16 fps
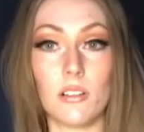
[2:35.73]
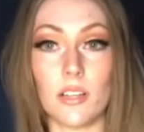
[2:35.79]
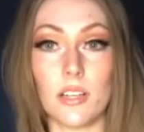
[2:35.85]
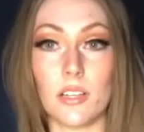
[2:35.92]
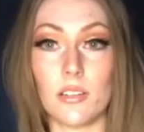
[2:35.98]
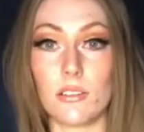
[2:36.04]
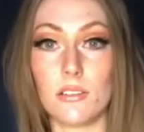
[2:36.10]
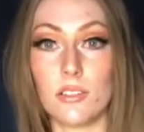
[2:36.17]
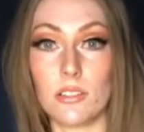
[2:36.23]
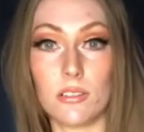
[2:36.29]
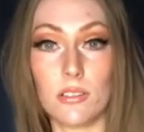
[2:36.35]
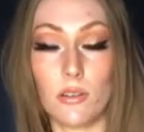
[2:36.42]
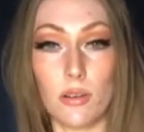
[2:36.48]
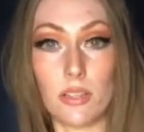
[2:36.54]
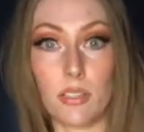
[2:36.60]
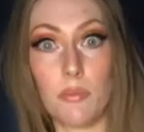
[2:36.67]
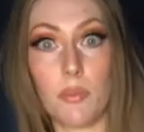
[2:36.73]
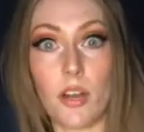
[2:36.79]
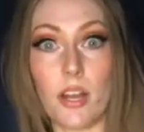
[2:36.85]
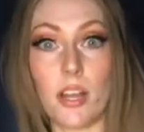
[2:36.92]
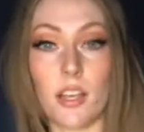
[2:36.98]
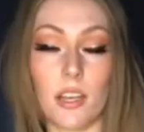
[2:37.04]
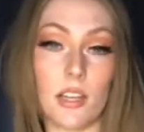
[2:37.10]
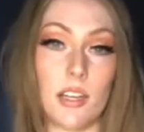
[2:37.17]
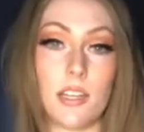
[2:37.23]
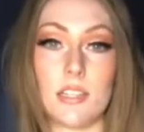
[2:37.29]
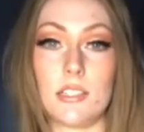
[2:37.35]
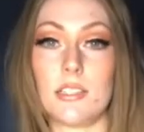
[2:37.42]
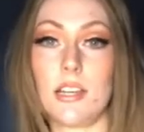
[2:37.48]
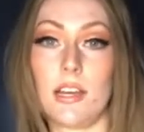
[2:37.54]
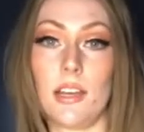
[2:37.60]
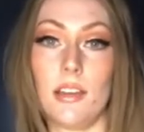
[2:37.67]
like you're just going to break at any
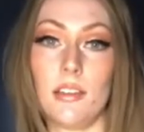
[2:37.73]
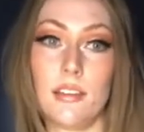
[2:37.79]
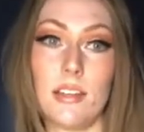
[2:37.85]
second.